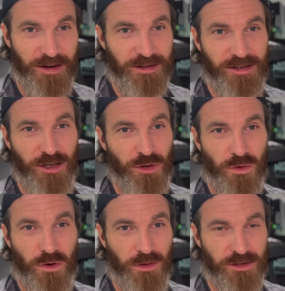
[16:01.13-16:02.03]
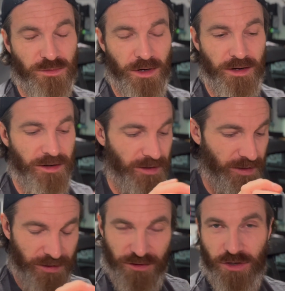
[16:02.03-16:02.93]
to see you go to all this work,
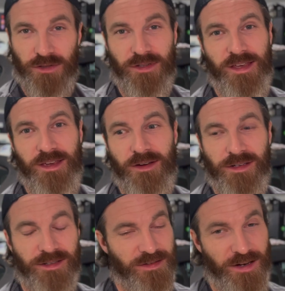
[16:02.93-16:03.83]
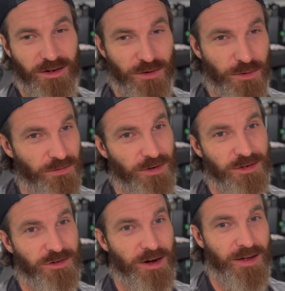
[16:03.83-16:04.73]
turn the key all excited to go for a
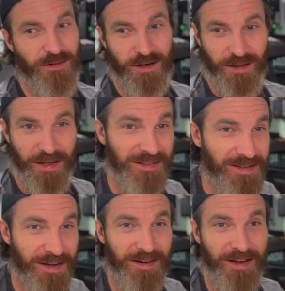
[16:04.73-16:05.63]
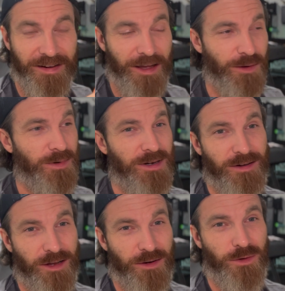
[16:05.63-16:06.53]
drive on a late Sunday night when you've
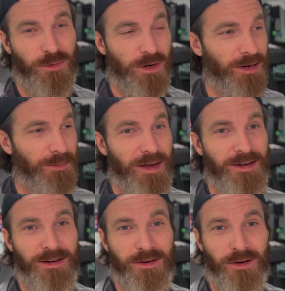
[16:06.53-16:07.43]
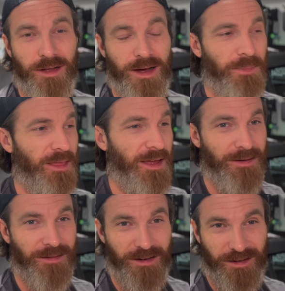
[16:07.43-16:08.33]
done all the work, buttoning it all up,
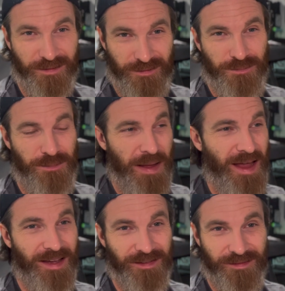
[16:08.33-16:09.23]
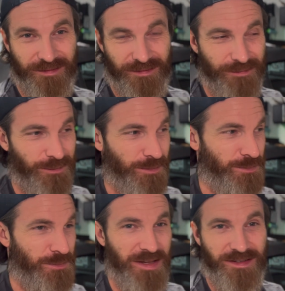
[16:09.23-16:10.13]
and bang,
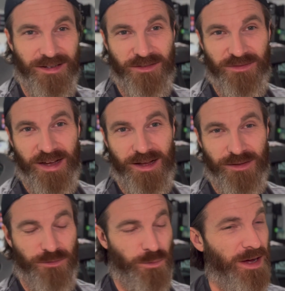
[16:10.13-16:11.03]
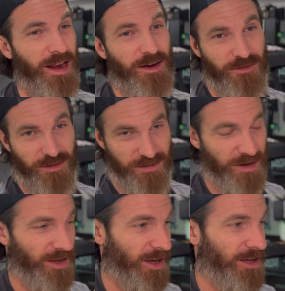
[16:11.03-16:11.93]
piston to valve, whatever.
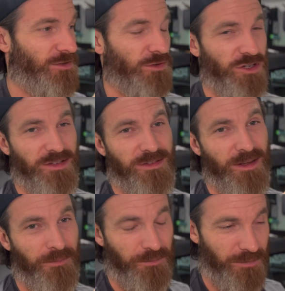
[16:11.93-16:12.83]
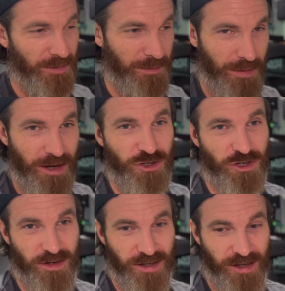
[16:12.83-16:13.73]
Okay, so just make
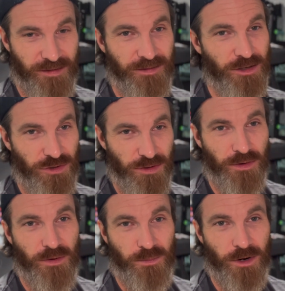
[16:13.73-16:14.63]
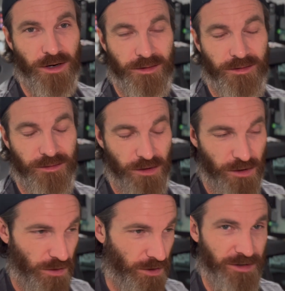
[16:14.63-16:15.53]
sure you do your homework on
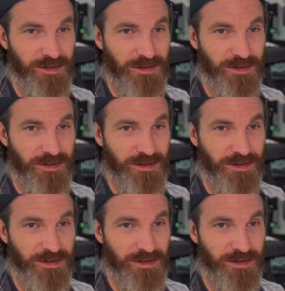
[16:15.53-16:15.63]
all this